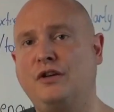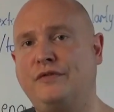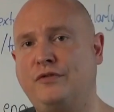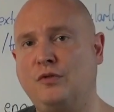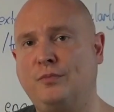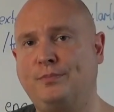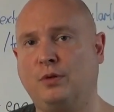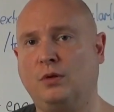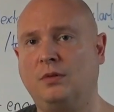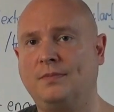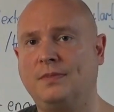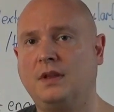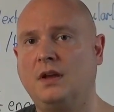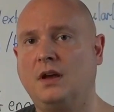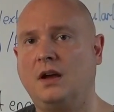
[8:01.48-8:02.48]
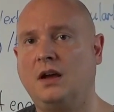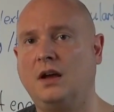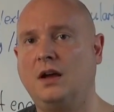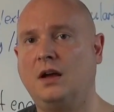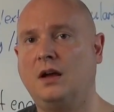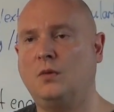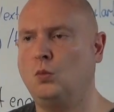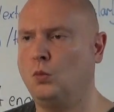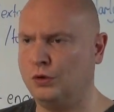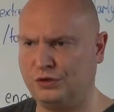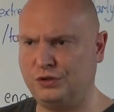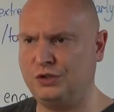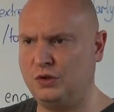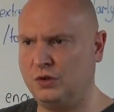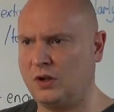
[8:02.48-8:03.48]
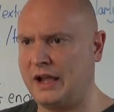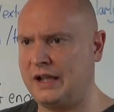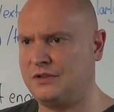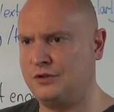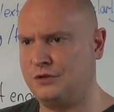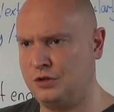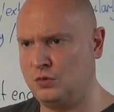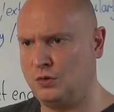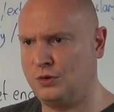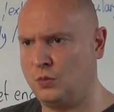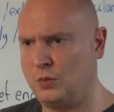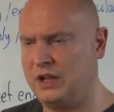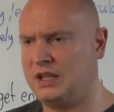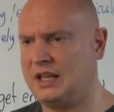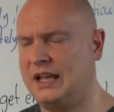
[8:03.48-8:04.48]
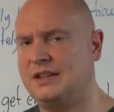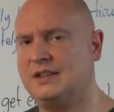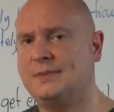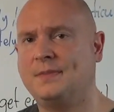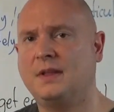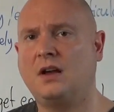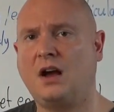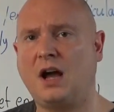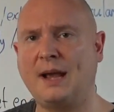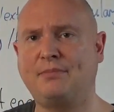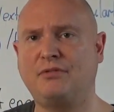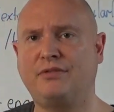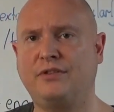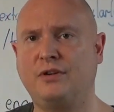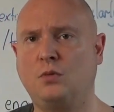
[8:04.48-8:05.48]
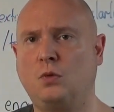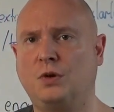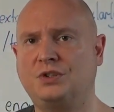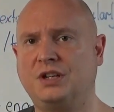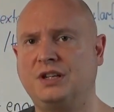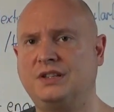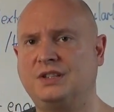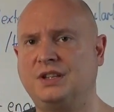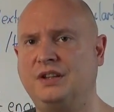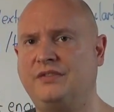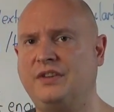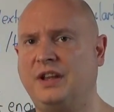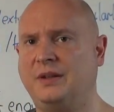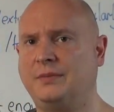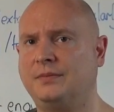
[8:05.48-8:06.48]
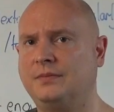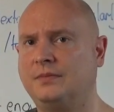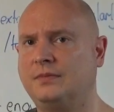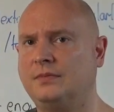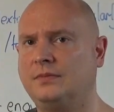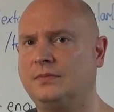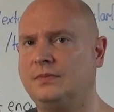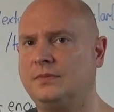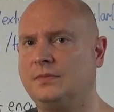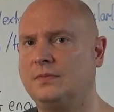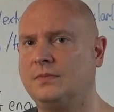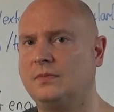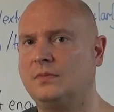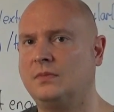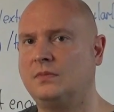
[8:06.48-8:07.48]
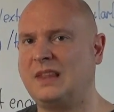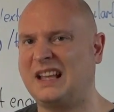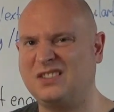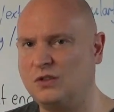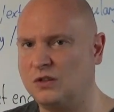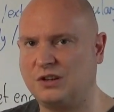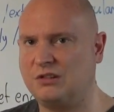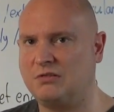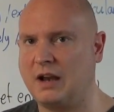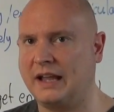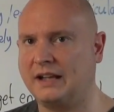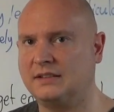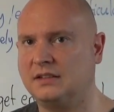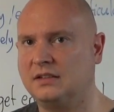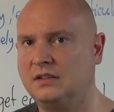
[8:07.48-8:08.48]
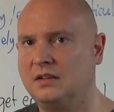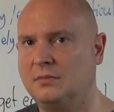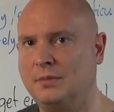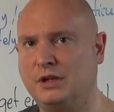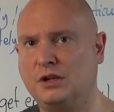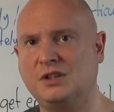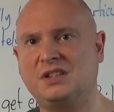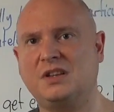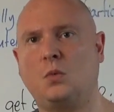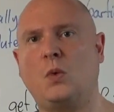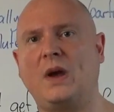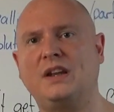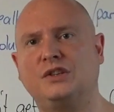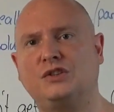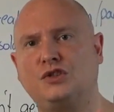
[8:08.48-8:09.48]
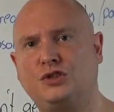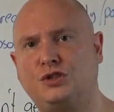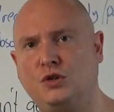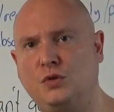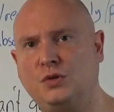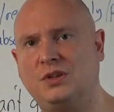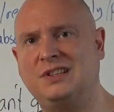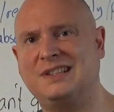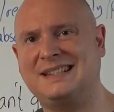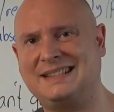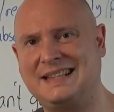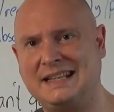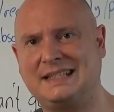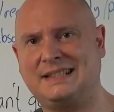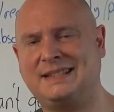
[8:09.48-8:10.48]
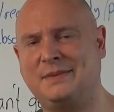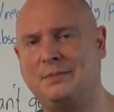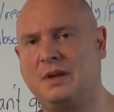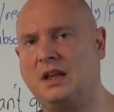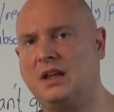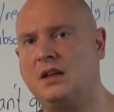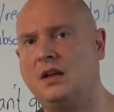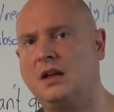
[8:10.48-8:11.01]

football. What do you like to do on the weekends? I prefer watching TV. That's not correct. Because when a student says to me,